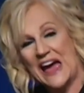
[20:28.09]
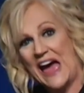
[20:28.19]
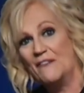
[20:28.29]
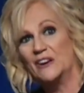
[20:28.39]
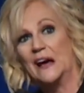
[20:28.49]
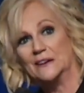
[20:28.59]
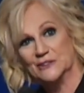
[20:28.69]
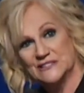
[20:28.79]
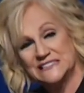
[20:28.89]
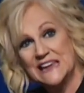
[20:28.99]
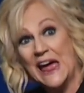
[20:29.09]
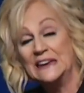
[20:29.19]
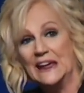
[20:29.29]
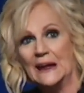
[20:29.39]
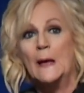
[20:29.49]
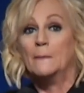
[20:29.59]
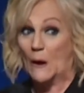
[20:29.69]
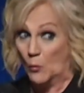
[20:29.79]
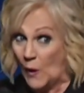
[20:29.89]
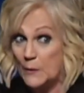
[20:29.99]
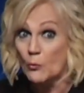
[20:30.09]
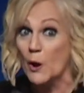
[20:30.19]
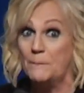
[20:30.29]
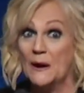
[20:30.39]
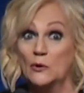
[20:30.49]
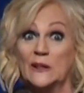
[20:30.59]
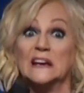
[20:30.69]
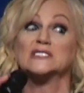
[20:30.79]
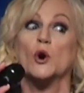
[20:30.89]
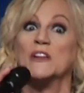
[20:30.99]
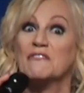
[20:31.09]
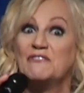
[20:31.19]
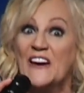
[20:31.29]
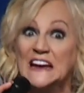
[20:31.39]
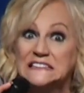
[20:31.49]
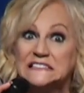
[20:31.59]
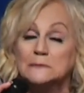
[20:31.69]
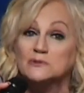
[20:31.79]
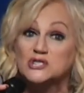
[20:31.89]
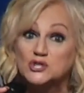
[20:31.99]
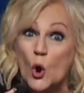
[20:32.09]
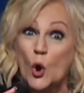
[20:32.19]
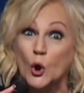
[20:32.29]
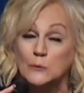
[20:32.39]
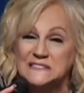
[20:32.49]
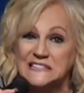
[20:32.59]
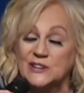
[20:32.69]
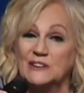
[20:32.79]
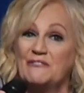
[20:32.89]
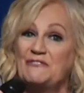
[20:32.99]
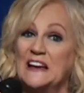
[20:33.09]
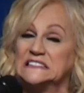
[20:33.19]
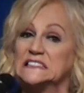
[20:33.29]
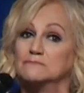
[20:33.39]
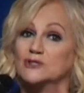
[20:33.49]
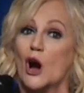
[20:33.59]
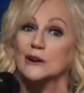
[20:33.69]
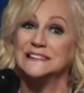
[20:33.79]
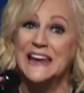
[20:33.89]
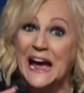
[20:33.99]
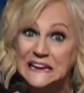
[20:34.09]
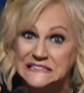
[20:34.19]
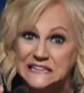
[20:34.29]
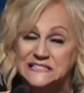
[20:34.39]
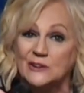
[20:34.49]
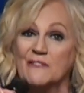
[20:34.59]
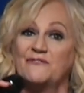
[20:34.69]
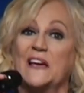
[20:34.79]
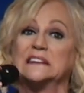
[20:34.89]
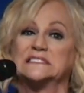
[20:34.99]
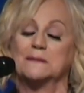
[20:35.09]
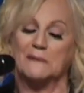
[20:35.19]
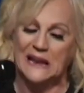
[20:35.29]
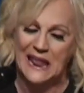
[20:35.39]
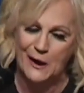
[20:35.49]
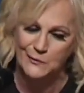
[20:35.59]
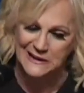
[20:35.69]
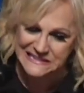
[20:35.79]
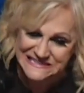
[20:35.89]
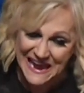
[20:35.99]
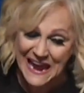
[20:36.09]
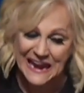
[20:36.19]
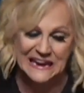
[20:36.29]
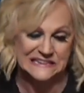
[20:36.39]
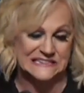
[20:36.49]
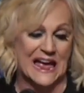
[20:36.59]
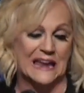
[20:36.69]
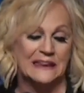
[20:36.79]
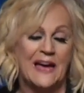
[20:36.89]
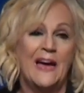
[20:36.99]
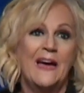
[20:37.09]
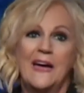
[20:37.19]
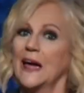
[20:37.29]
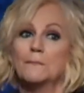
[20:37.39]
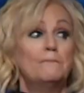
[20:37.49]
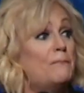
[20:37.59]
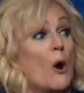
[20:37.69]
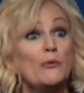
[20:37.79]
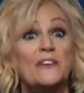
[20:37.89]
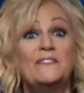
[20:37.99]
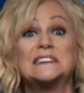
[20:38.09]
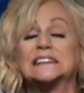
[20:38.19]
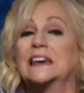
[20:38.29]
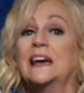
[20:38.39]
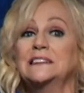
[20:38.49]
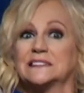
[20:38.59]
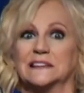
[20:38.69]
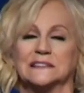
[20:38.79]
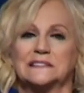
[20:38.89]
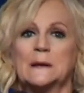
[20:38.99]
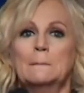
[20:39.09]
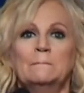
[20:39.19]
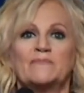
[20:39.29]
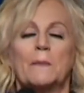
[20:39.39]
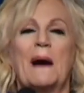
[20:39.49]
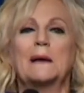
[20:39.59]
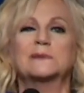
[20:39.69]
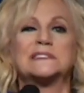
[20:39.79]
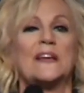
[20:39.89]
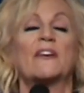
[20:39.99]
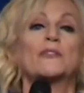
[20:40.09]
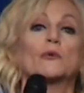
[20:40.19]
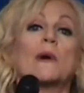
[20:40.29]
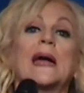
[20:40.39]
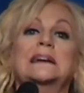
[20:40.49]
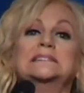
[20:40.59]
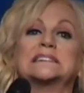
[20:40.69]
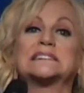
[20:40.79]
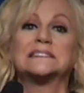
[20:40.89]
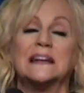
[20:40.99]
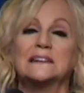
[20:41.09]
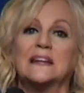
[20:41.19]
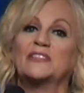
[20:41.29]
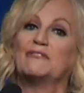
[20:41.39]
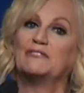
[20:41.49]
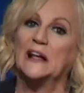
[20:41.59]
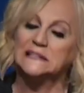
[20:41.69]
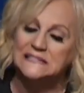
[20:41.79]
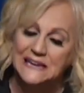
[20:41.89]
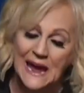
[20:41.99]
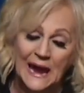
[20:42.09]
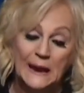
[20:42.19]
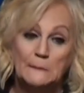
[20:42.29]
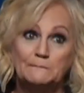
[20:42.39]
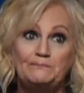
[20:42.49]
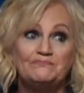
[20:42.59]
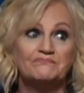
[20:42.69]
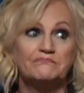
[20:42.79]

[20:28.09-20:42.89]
to have an understanding that what we're building is going to face some storms. It's going to face some dark nights. It's going to face some cloudy days. And in both of these cases, the Bible said that the rain descended, the floods came,